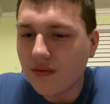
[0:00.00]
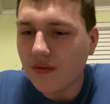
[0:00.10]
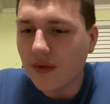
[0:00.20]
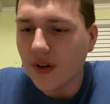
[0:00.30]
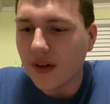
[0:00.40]

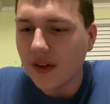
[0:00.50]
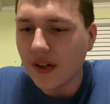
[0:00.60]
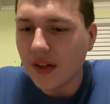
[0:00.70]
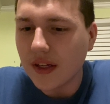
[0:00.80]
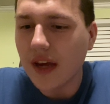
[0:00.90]
Where is
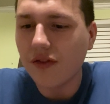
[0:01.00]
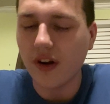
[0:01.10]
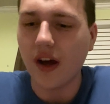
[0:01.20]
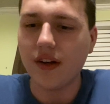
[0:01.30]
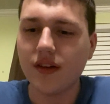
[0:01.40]
it? Guest
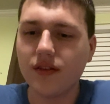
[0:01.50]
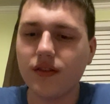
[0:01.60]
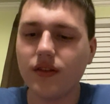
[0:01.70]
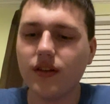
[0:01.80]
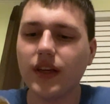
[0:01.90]

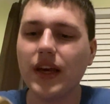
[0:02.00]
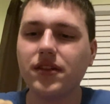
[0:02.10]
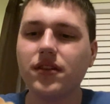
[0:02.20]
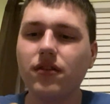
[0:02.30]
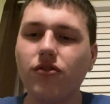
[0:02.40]

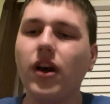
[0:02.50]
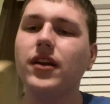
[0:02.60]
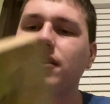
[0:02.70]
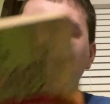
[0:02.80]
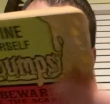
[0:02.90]

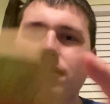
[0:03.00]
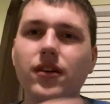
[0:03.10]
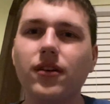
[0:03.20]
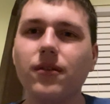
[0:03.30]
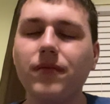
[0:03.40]
shot.
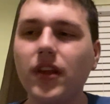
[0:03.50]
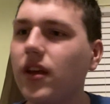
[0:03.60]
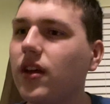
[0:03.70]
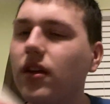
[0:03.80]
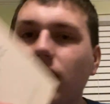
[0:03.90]
So
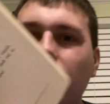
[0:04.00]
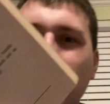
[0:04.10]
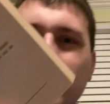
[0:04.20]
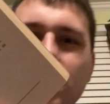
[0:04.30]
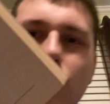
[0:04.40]
that
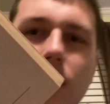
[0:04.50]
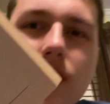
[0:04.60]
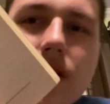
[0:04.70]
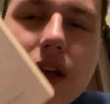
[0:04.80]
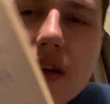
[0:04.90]
is the word that